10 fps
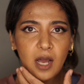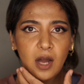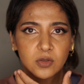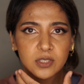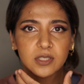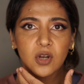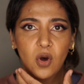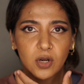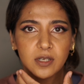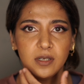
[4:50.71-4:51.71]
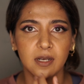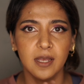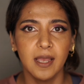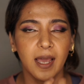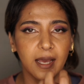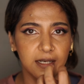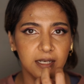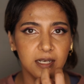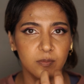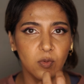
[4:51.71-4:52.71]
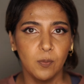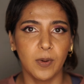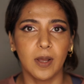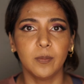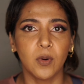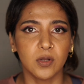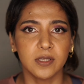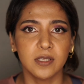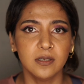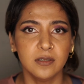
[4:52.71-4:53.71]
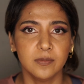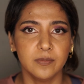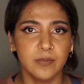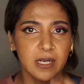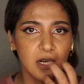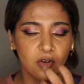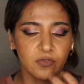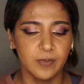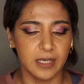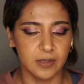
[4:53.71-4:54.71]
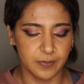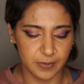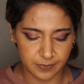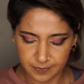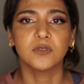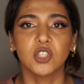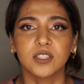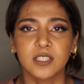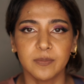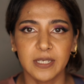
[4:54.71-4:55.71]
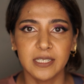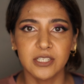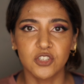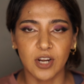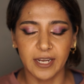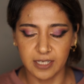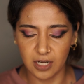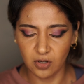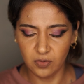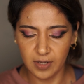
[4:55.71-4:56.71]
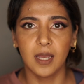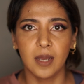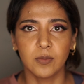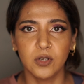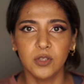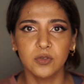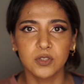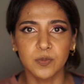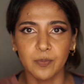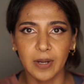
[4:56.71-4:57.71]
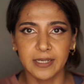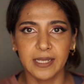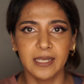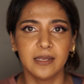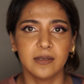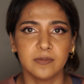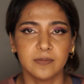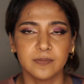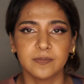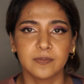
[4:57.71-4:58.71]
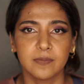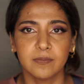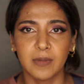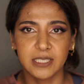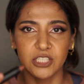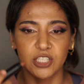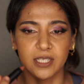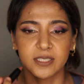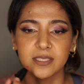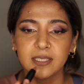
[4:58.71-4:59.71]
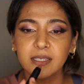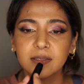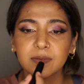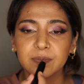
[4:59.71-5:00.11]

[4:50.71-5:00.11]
outer corner and a little more plump on the middle of my lip. So it's completely dried now. I'm going to use Monday multi-shade stick.